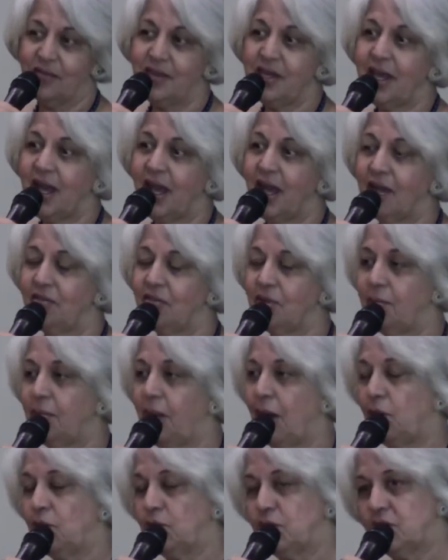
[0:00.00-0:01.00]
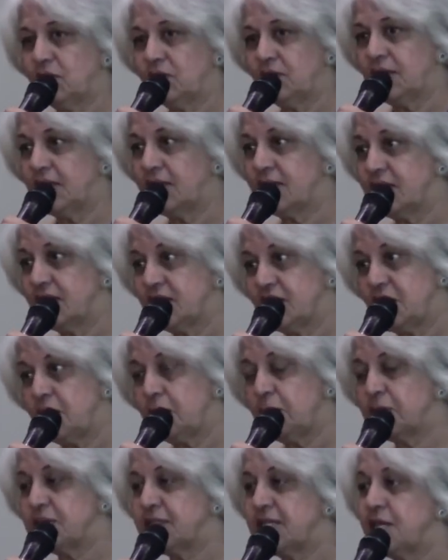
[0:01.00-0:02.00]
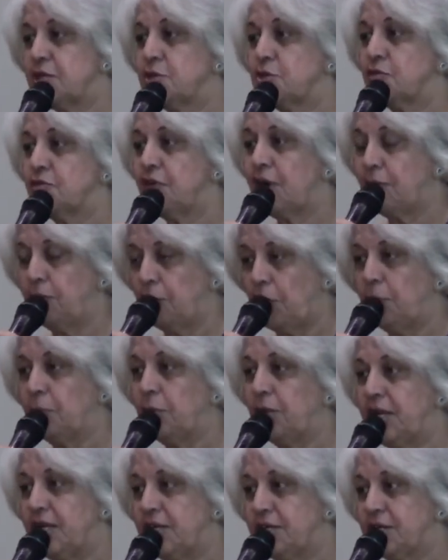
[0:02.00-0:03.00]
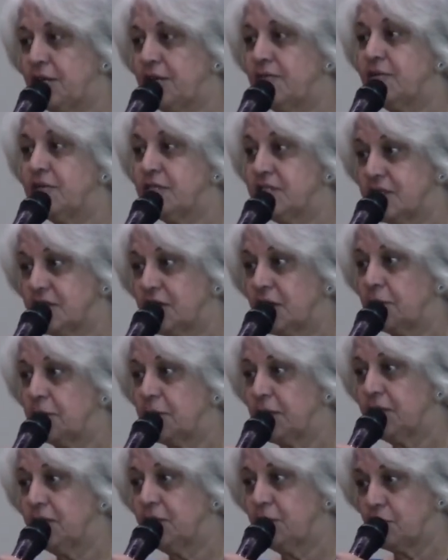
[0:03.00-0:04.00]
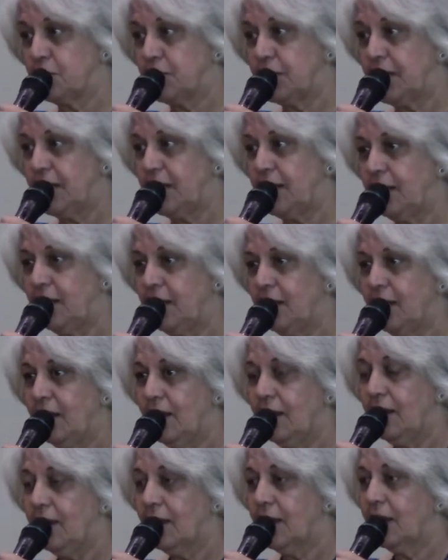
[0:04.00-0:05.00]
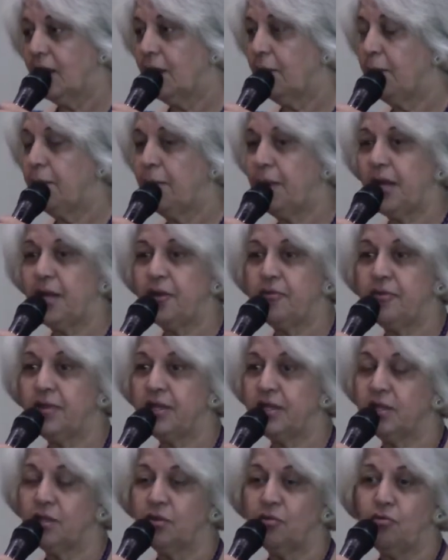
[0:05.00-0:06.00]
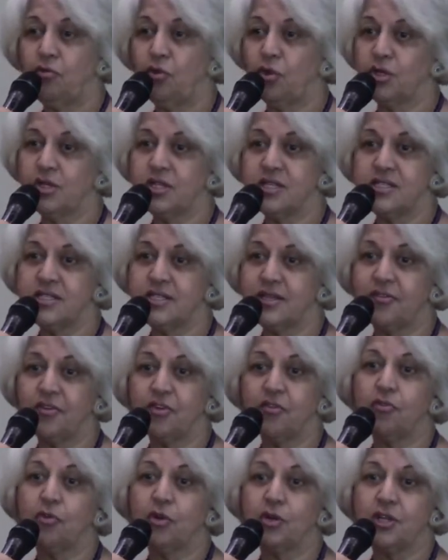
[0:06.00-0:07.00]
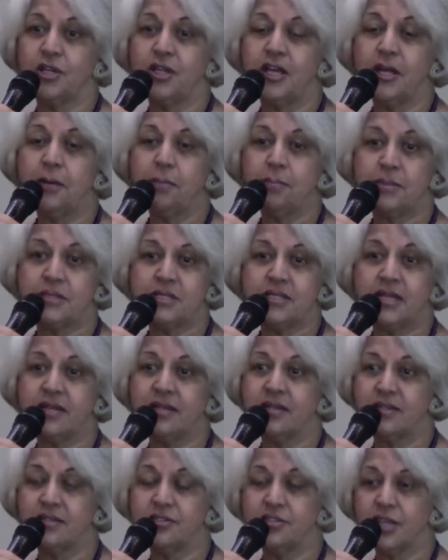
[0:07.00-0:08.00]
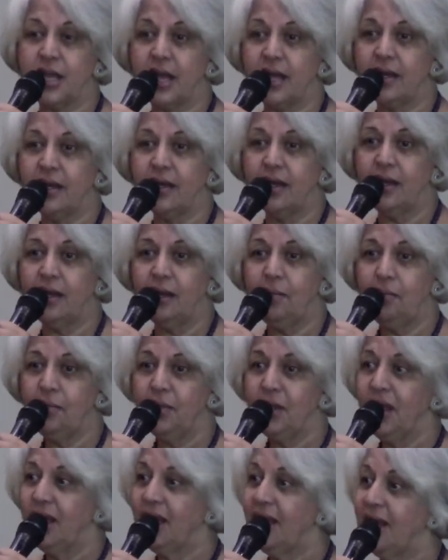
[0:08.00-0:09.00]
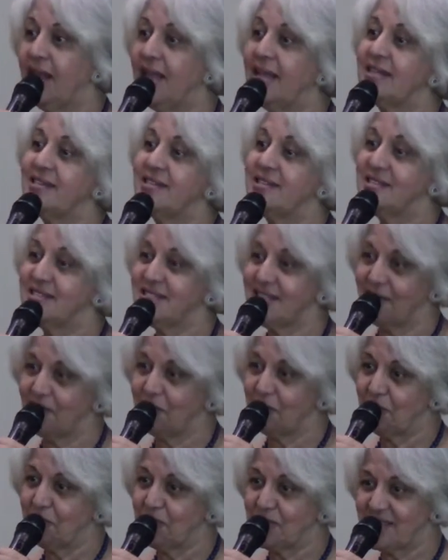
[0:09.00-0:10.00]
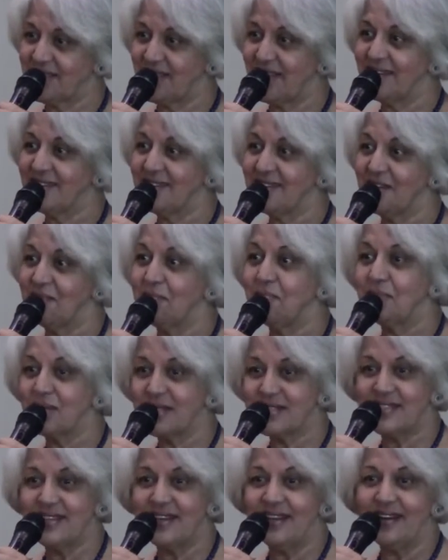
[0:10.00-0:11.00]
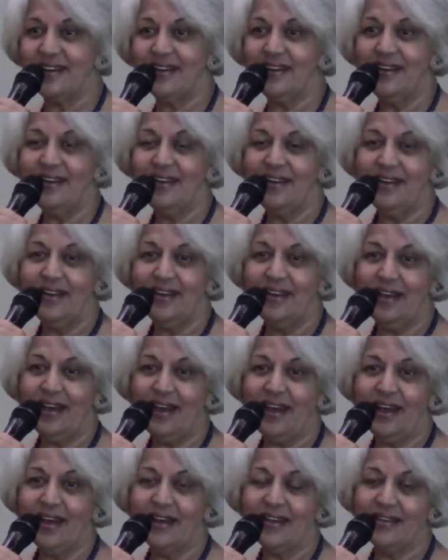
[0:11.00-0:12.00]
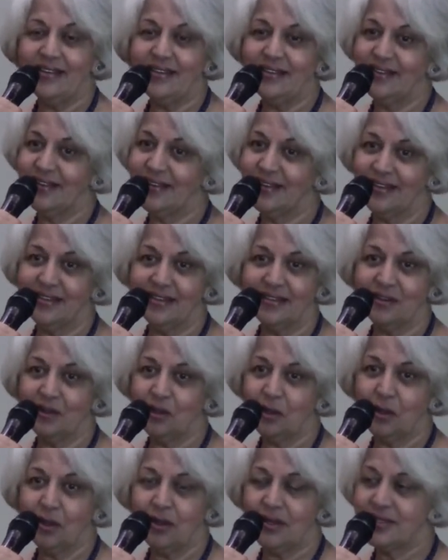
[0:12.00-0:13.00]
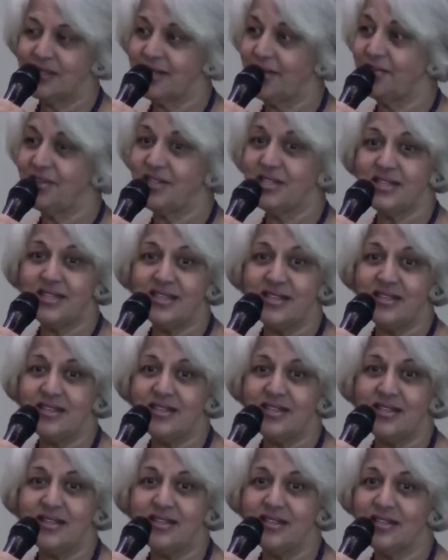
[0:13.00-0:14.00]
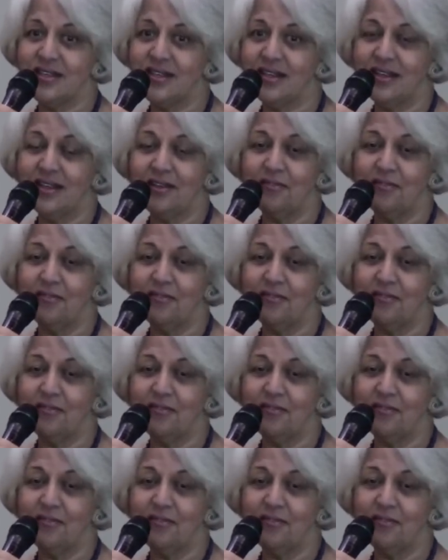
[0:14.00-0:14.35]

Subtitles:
We have about 33% of our population which is urban today, compared with 47-48% in China, 87% in Brazil, and 75-78%